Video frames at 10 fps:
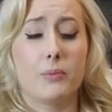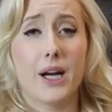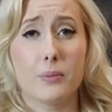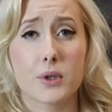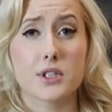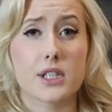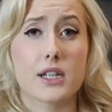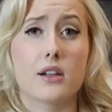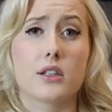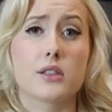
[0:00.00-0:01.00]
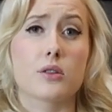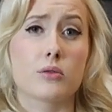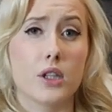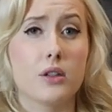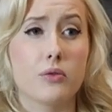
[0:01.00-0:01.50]
my personality is
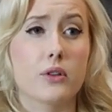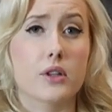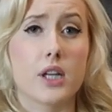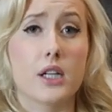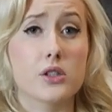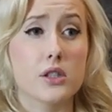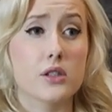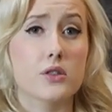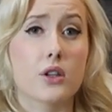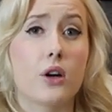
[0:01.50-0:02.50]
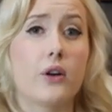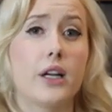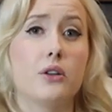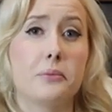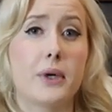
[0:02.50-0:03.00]
already flirtatious, so
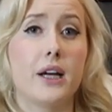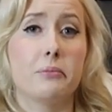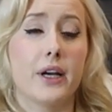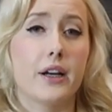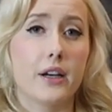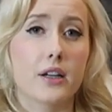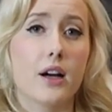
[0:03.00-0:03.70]
I don't mind my hair